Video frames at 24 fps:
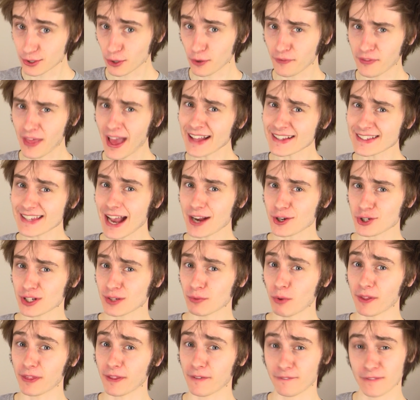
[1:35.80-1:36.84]
So if that's
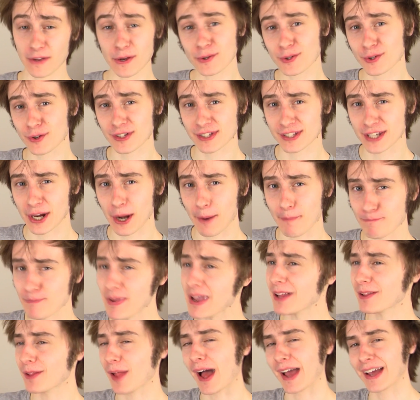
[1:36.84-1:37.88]
actually what the future is gonna
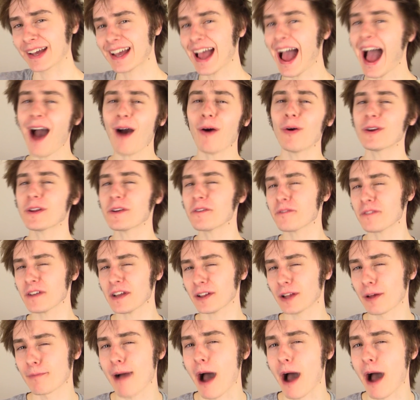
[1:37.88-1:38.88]
be like, how would you feel